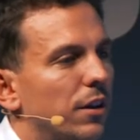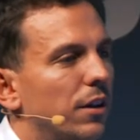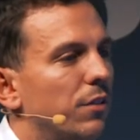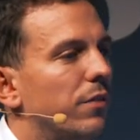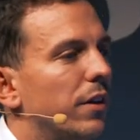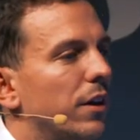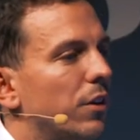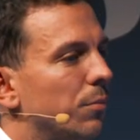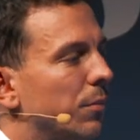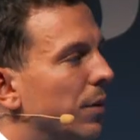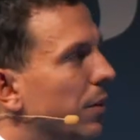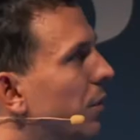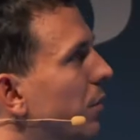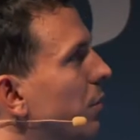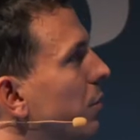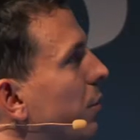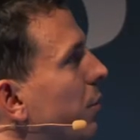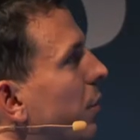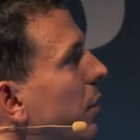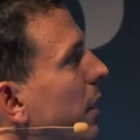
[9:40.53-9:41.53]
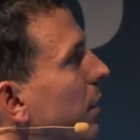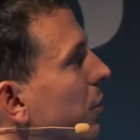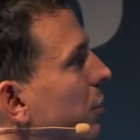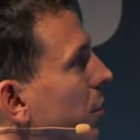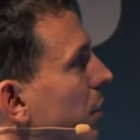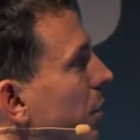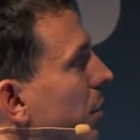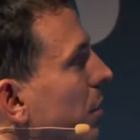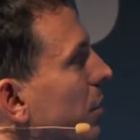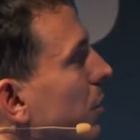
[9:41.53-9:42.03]
environments and for
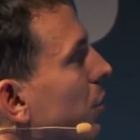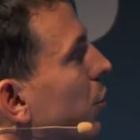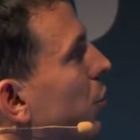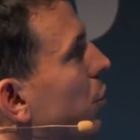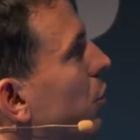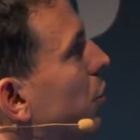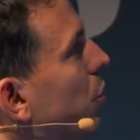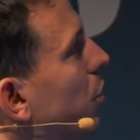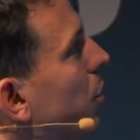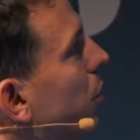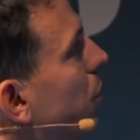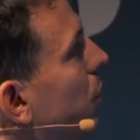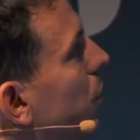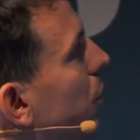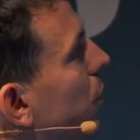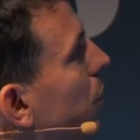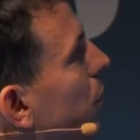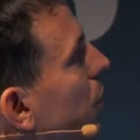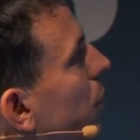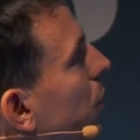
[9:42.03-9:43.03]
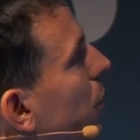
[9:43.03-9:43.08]
larger stores.